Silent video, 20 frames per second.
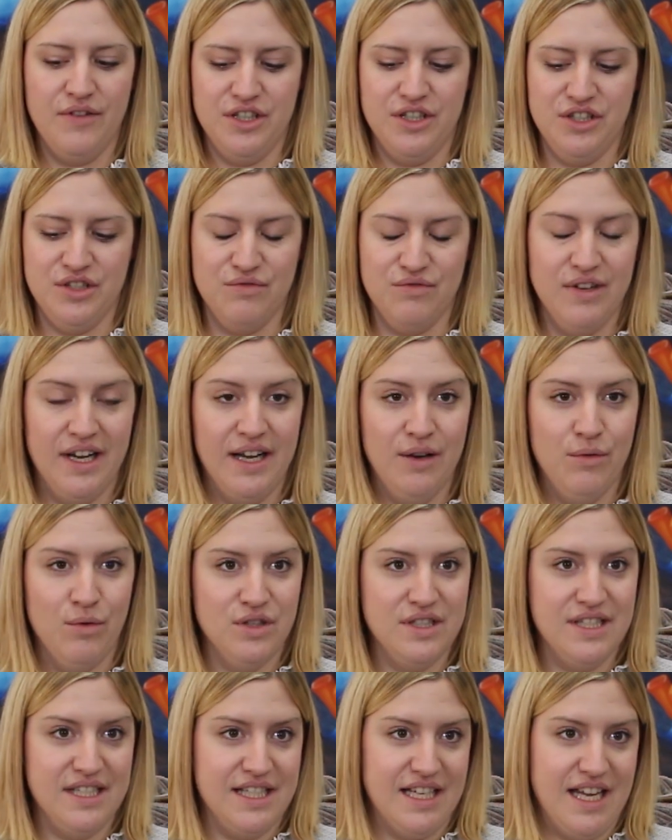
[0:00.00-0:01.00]
I just really
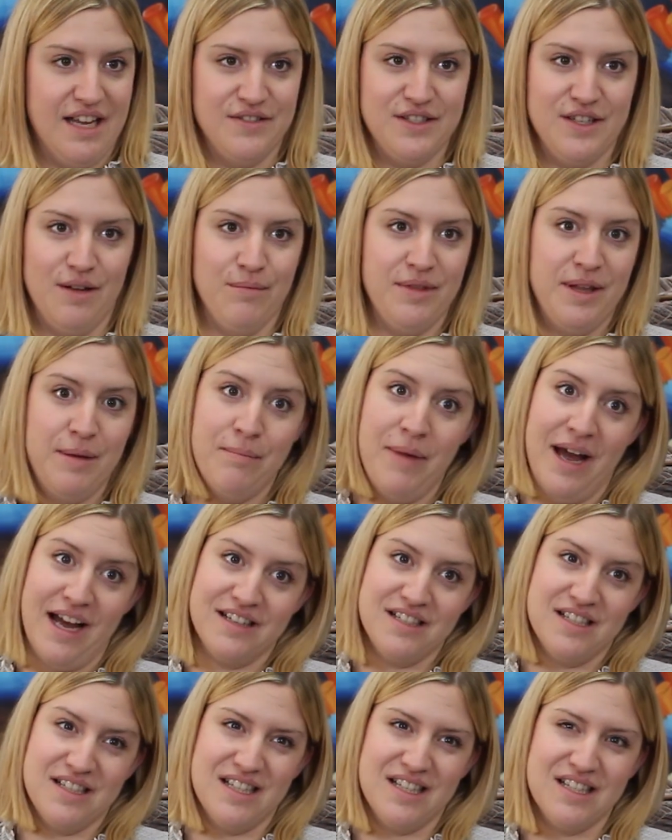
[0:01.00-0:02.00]
wanted to give something
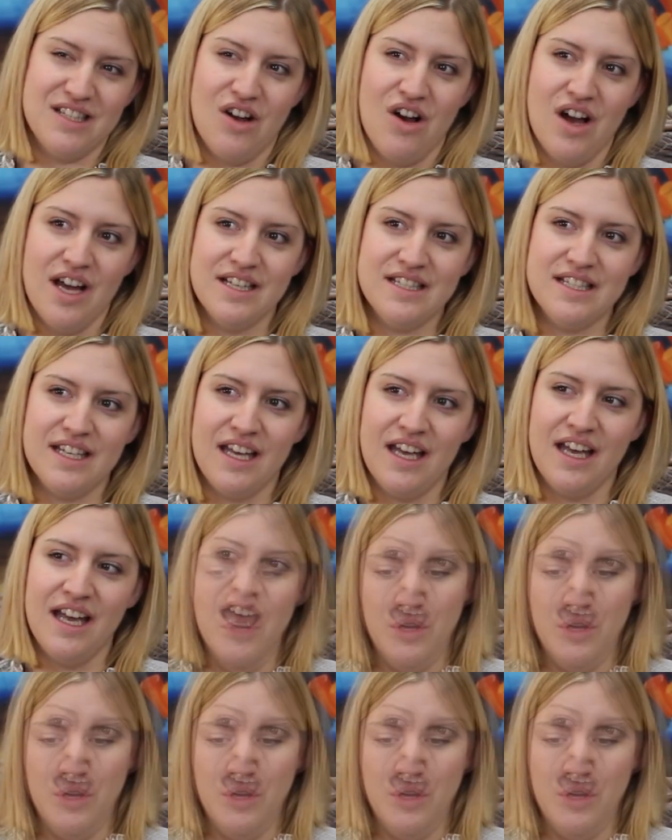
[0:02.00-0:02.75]
back to society.